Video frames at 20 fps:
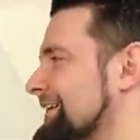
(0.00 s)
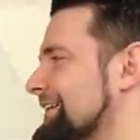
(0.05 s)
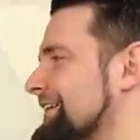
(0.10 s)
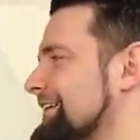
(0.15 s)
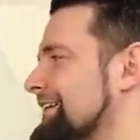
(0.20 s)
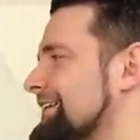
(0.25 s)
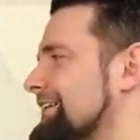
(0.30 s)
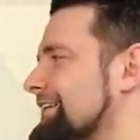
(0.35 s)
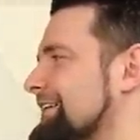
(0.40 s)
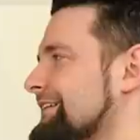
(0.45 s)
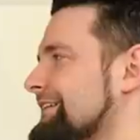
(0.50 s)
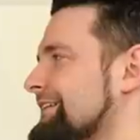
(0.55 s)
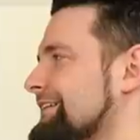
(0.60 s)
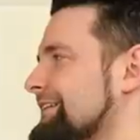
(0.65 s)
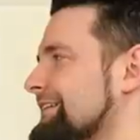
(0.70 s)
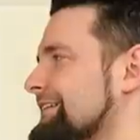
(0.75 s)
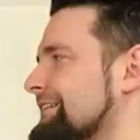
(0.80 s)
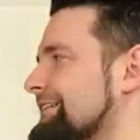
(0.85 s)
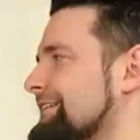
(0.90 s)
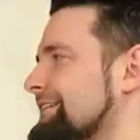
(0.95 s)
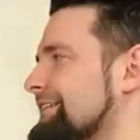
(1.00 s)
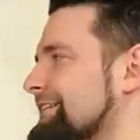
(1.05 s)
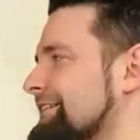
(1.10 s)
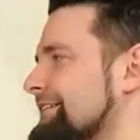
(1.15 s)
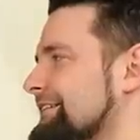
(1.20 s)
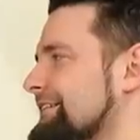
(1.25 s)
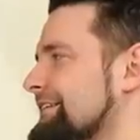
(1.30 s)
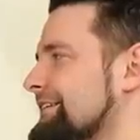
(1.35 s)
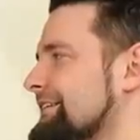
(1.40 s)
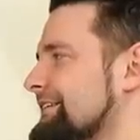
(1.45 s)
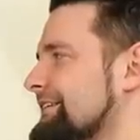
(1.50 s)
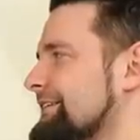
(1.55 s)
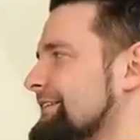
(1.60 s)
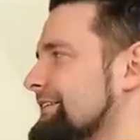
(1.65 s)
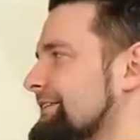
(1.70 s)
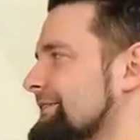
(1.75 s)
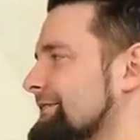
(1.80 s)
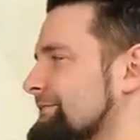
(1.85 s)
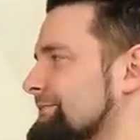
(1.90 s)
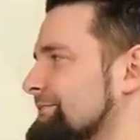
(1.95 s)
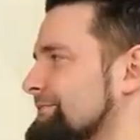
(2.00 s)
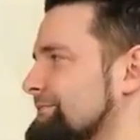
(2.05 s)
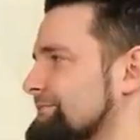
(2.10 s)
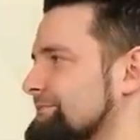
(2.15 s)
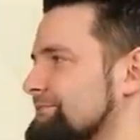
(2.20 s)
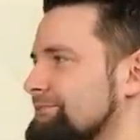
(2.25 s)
This person isn't speaking.